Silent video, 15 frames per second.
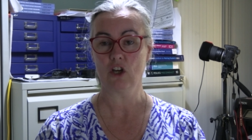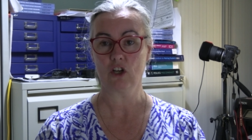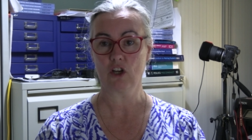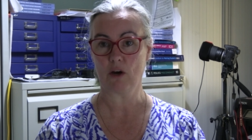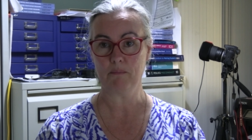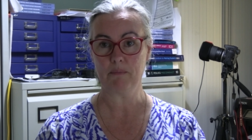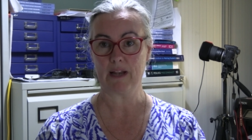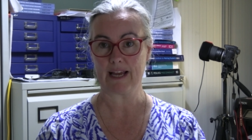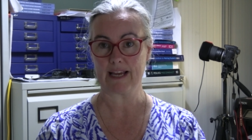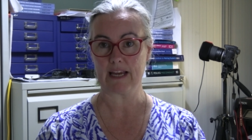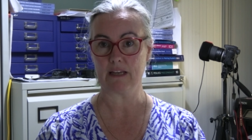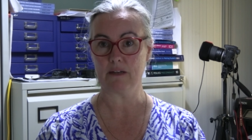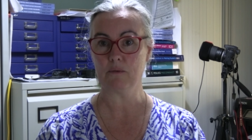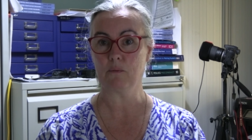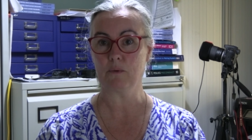
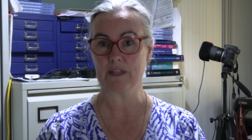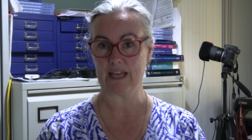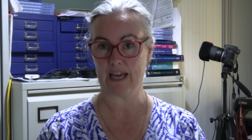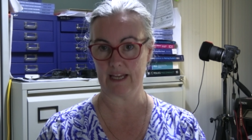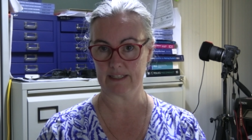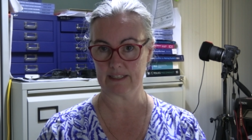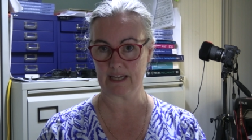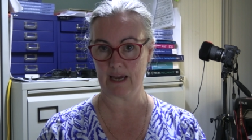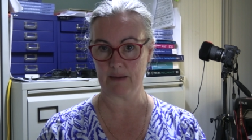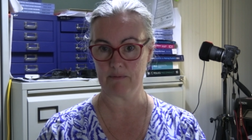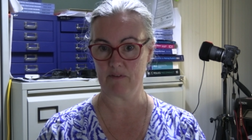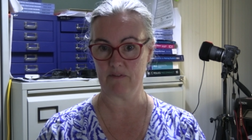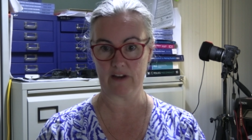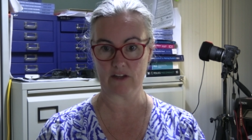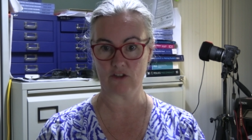complying with the healthcare
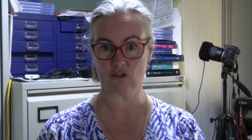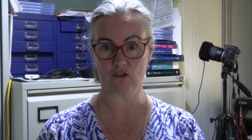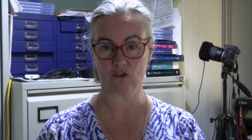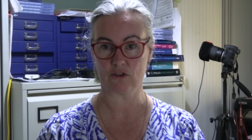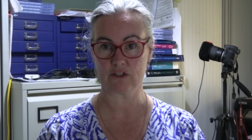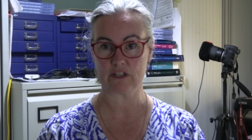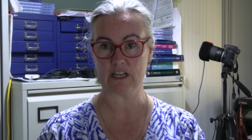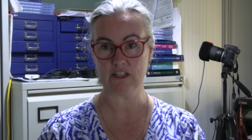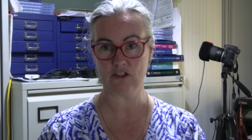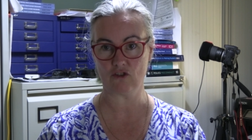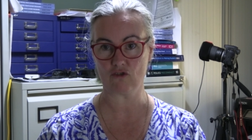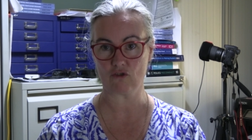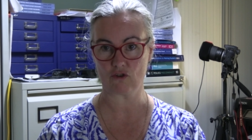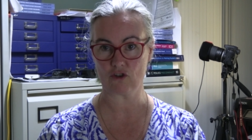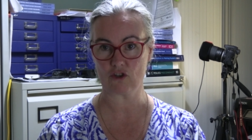professionals
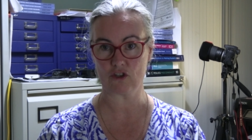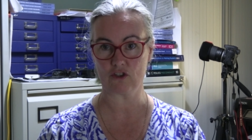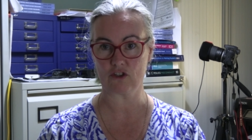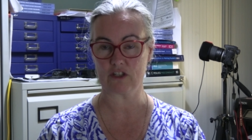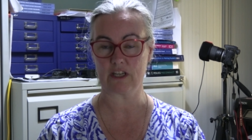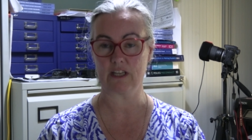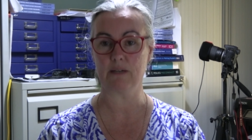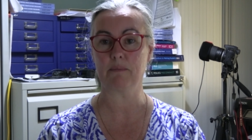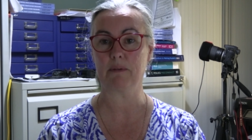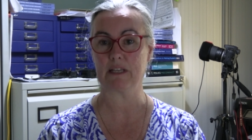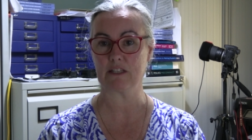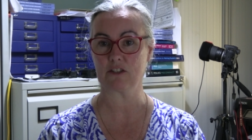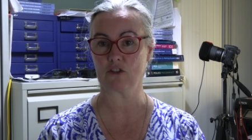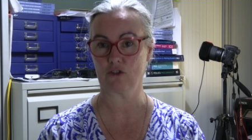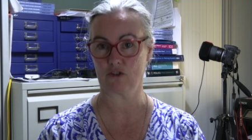instructions in a
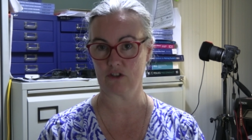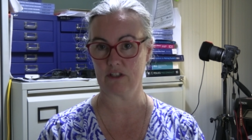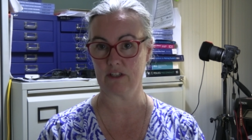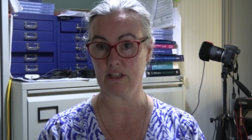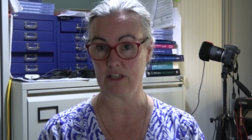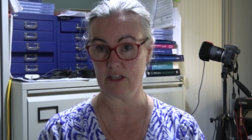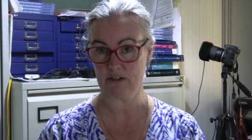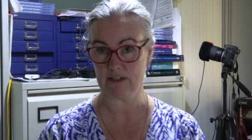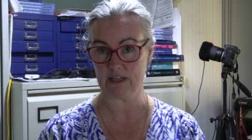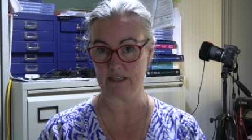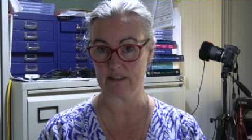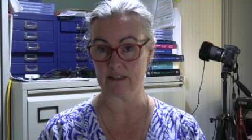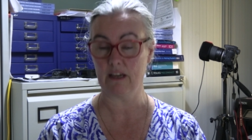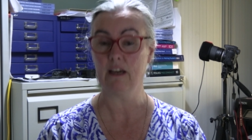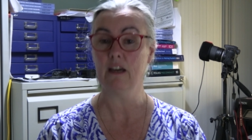police custody
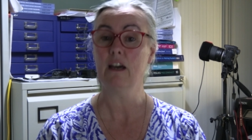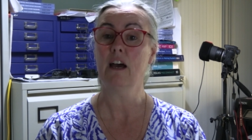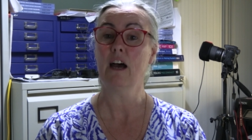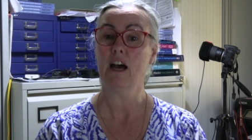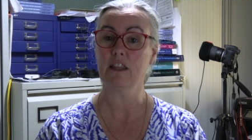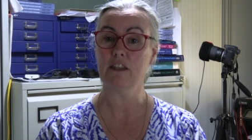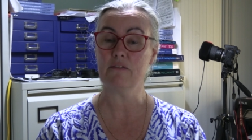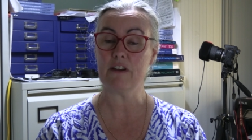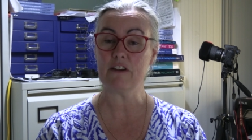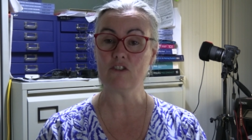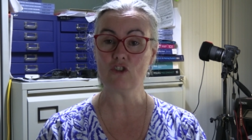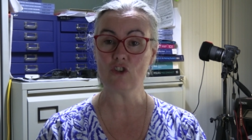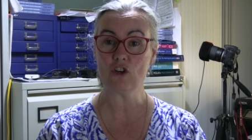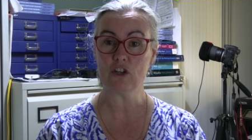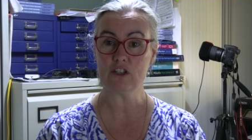unit. And the very
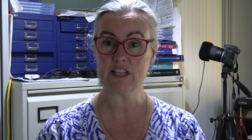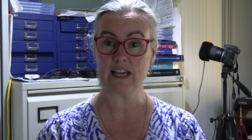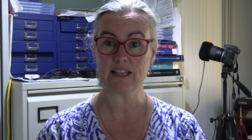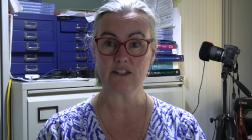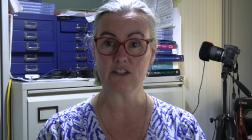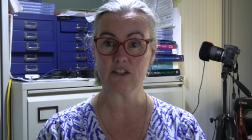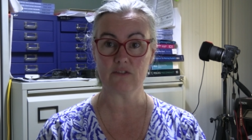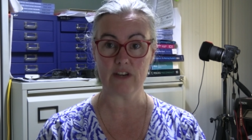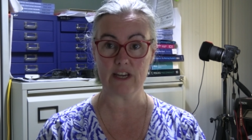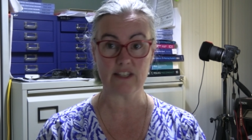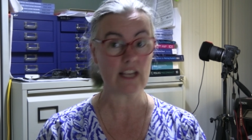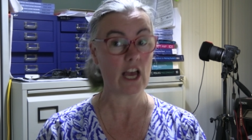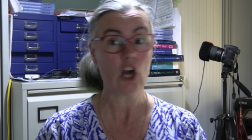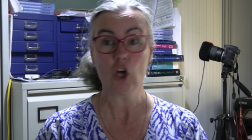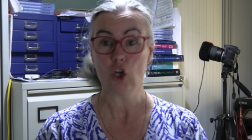short answer
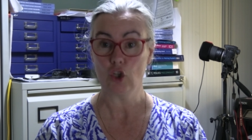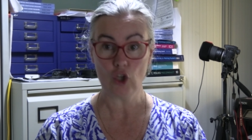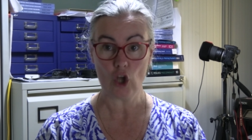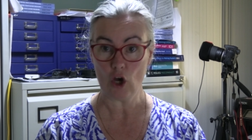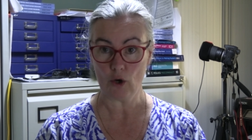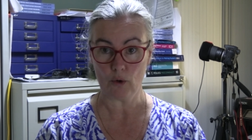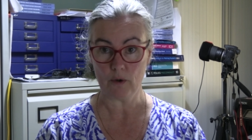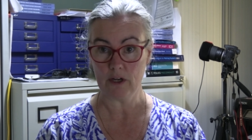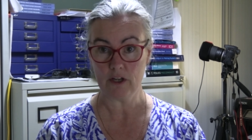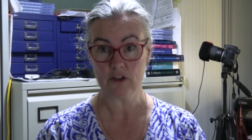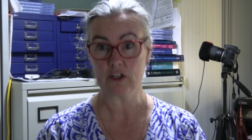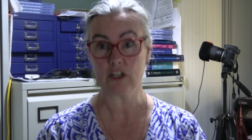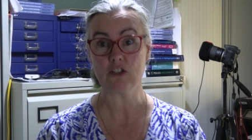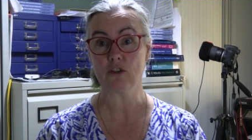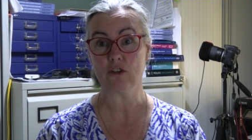is no,
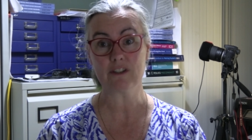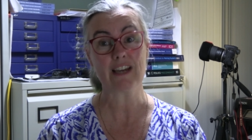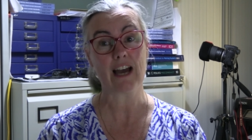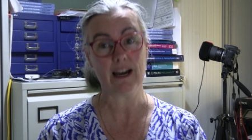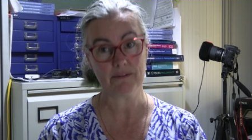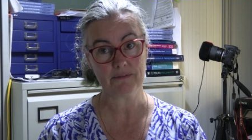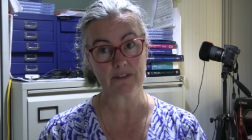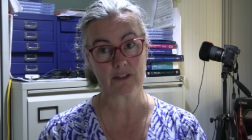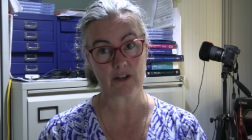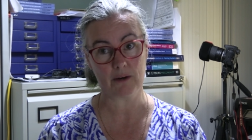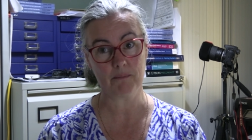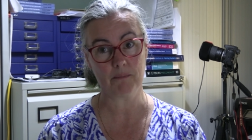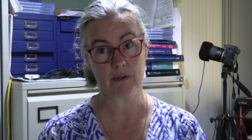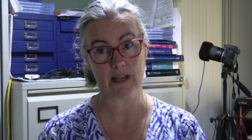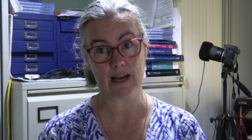they don't have to
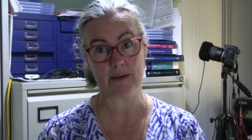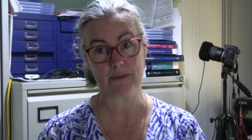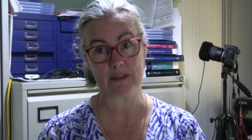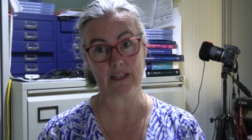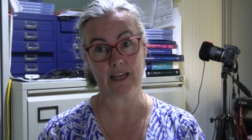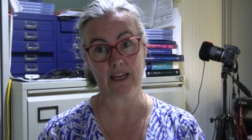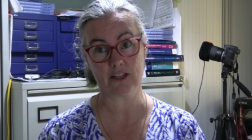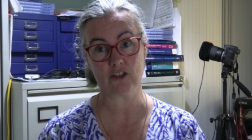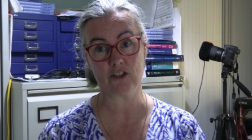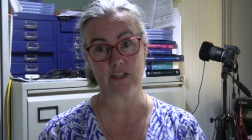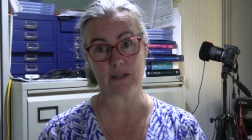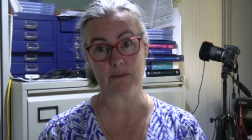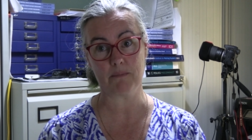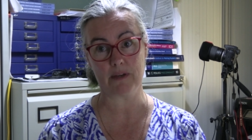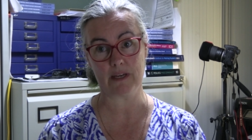comply with the
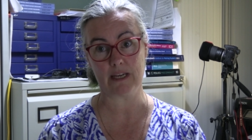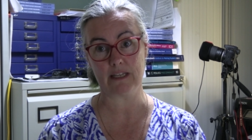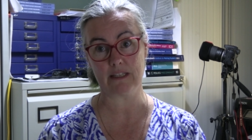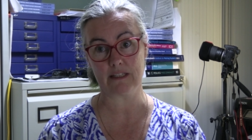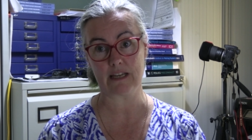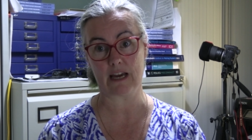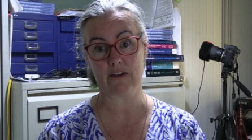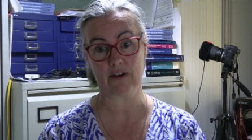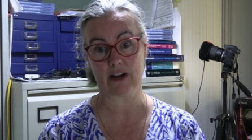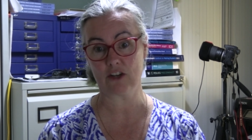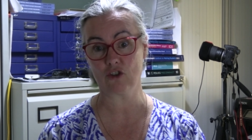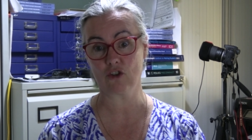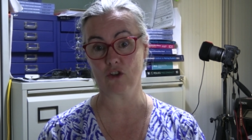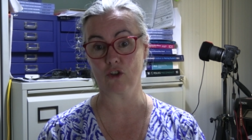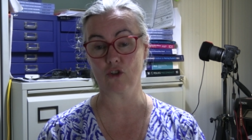HCPs
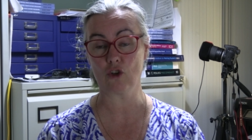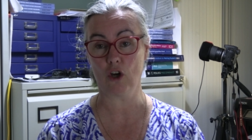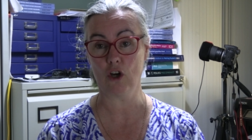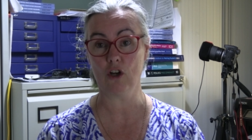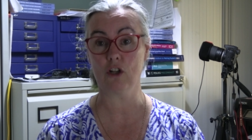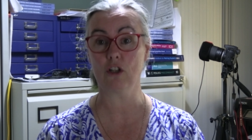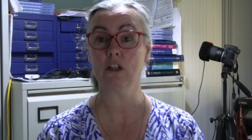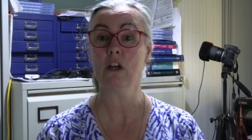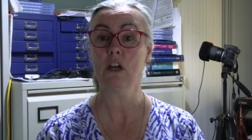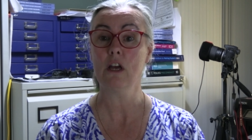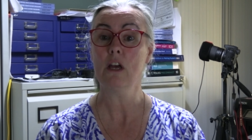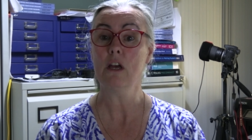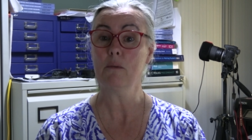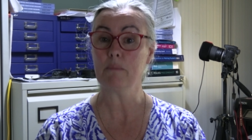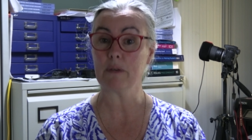direction at all,
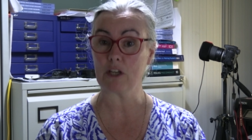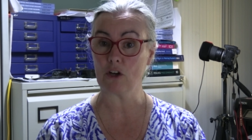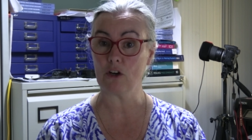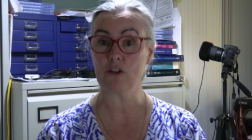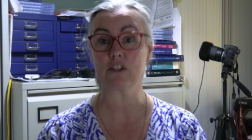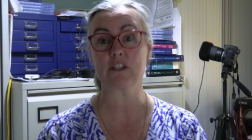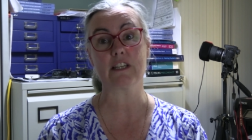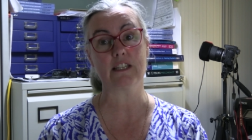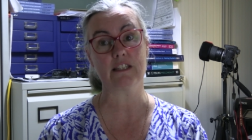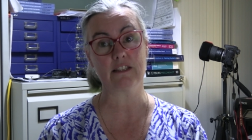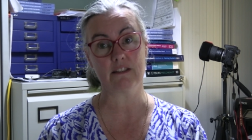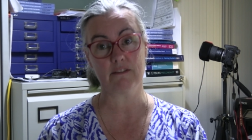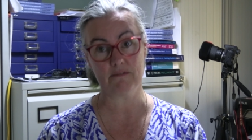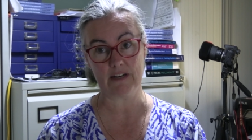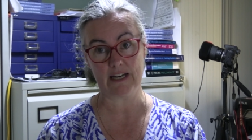because it's
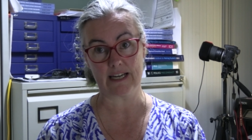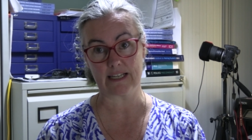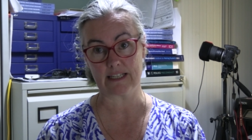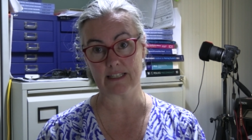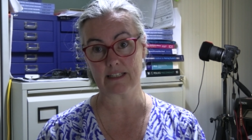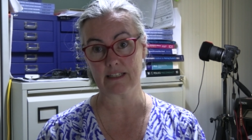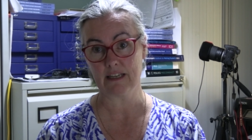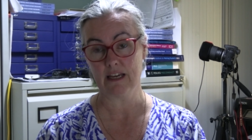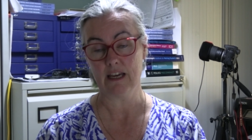advice.